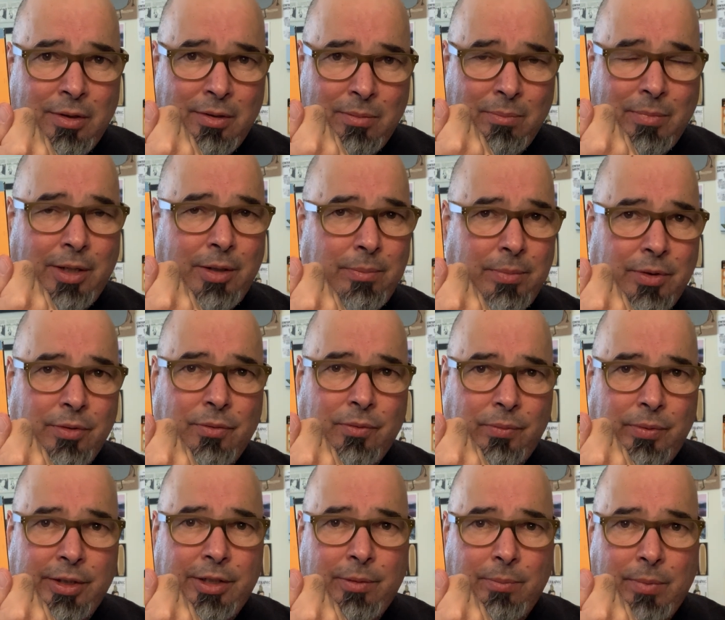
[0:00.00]
might have been an
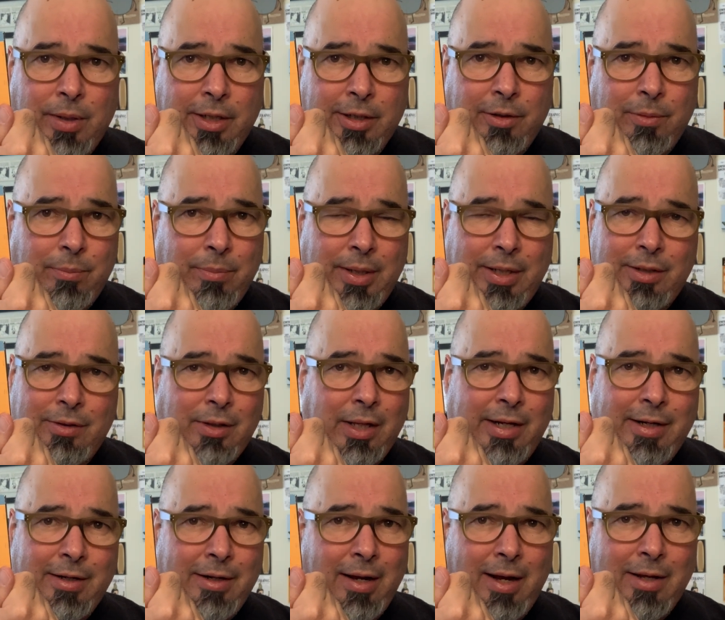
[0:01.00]
old Rickenbacker
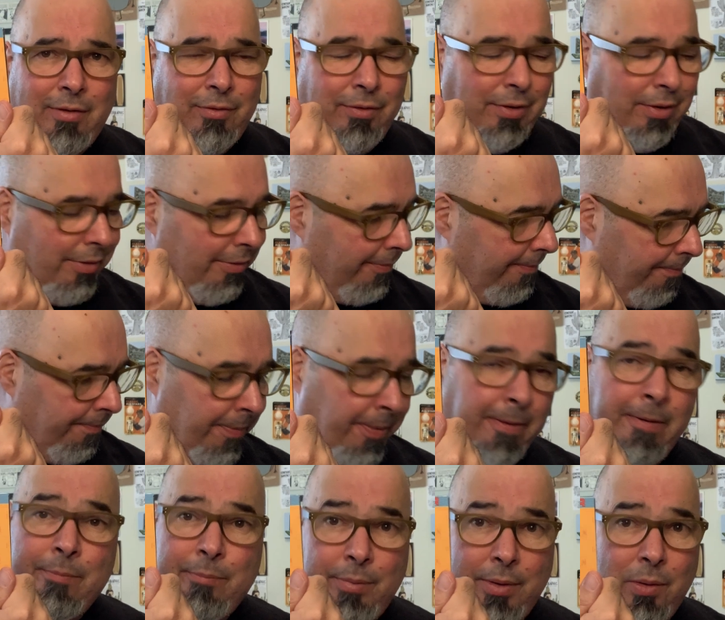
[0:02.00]
Bakelite. I don't know.
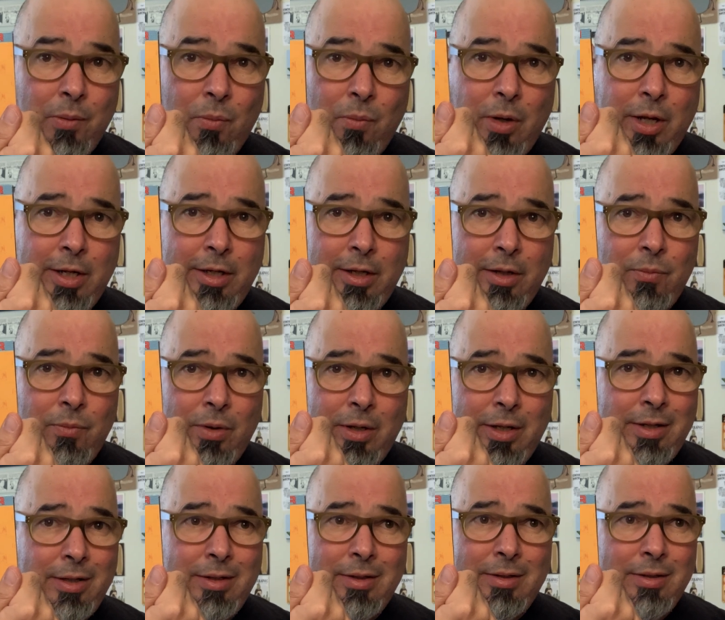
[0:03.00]
But
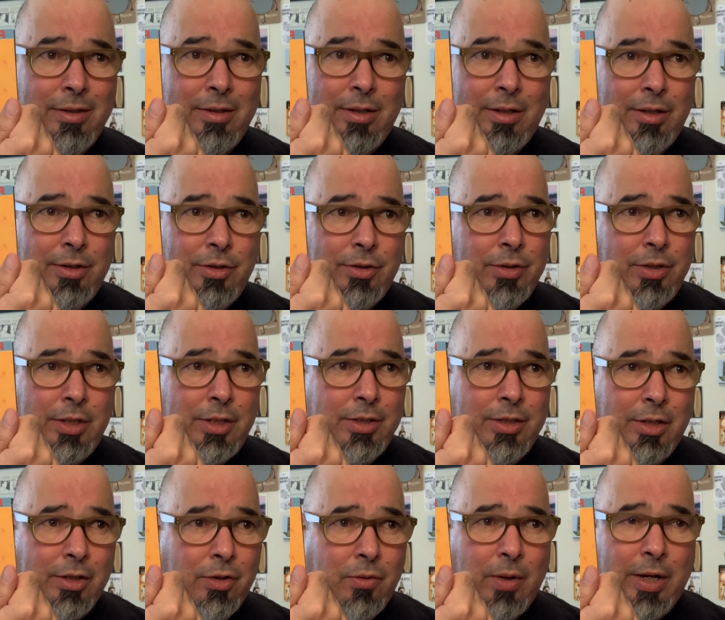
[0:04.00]
he
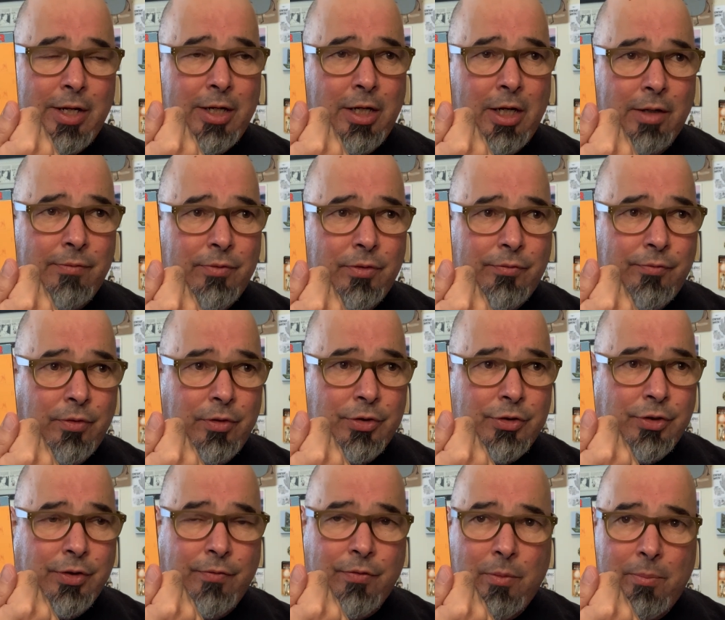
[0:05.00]
did a great cover
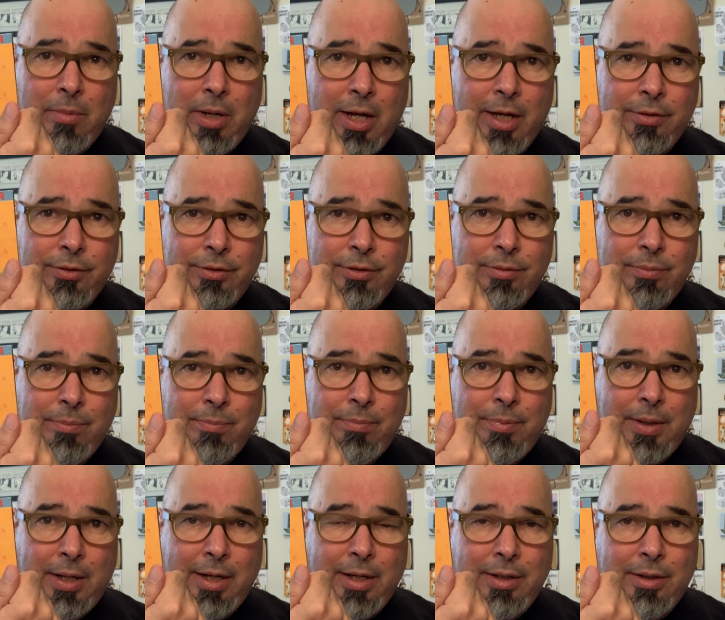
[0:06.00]
version of The Model
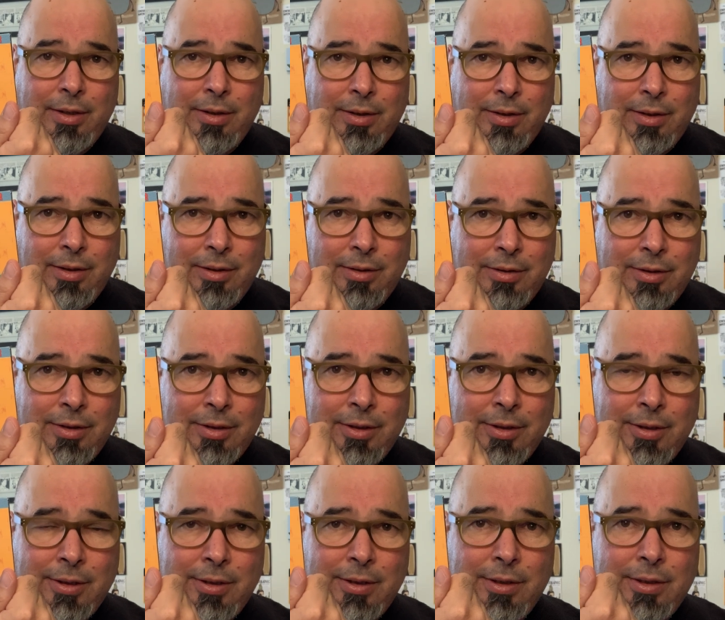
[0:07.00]
by
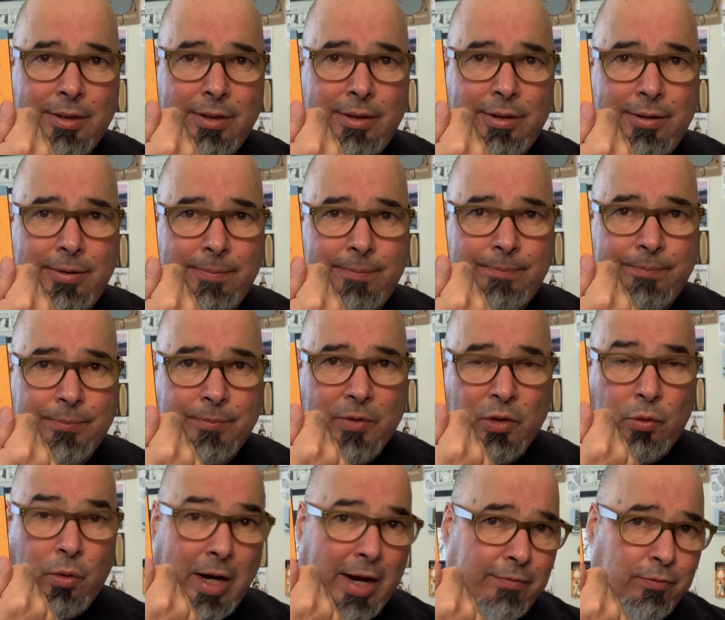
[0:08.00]

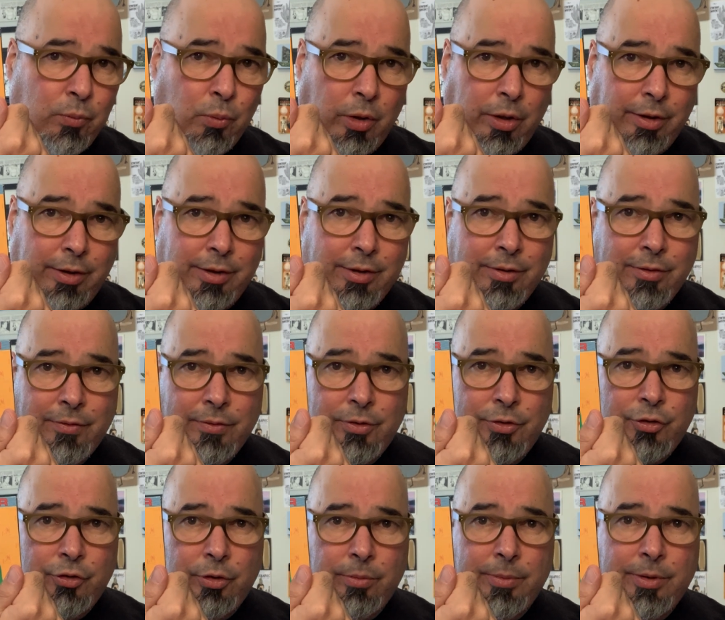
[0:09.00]
Kraftwerk, the
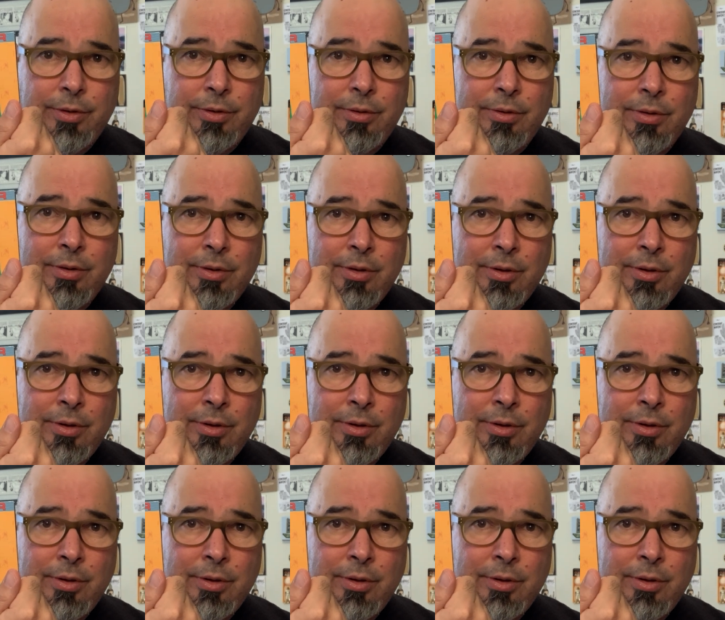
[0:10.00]
German